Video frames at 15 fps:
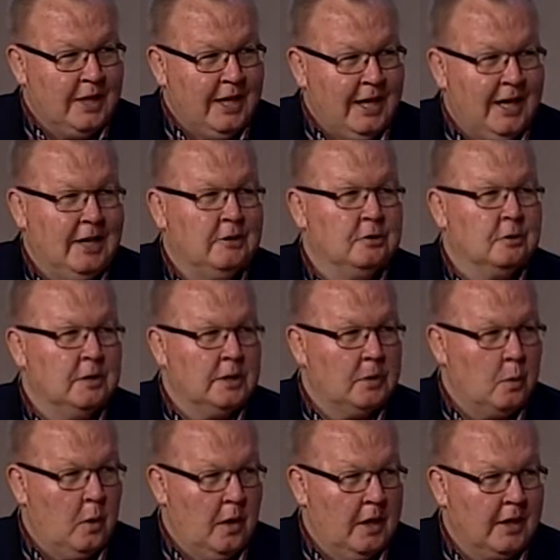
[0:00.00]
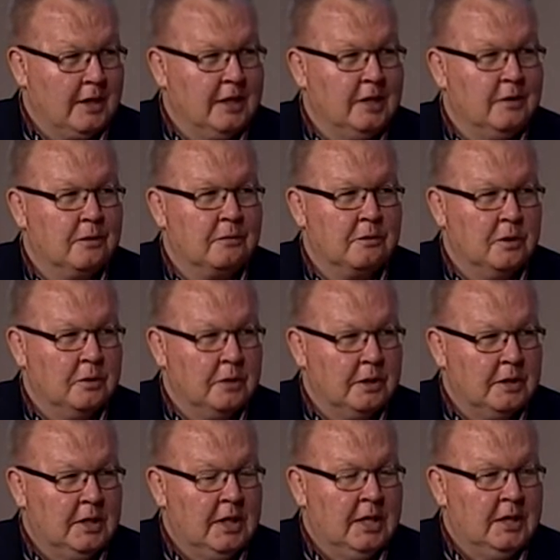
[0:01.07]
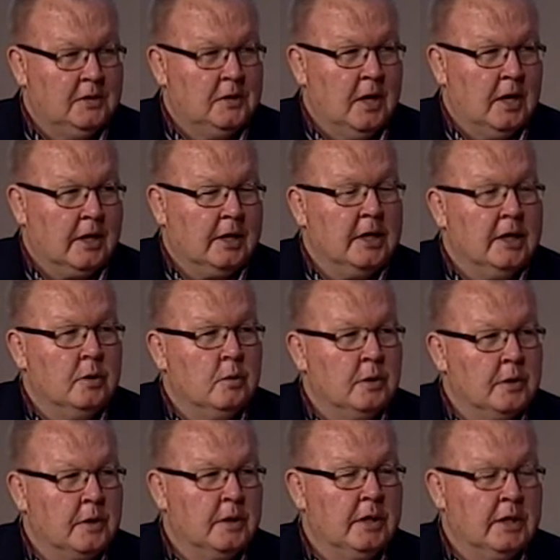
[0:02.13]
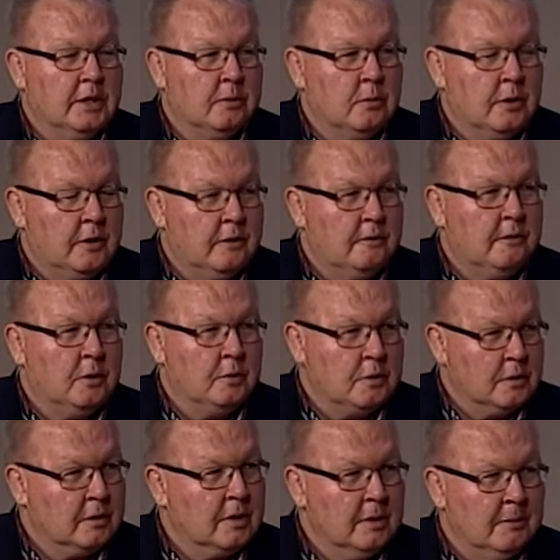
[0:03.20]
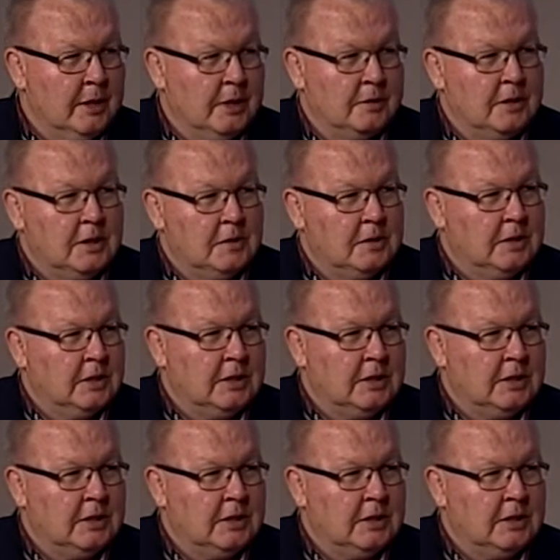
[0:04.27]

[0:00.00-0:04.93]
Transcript: casually walking through sure. and talking with uh, with the folks who come out, doesn't it?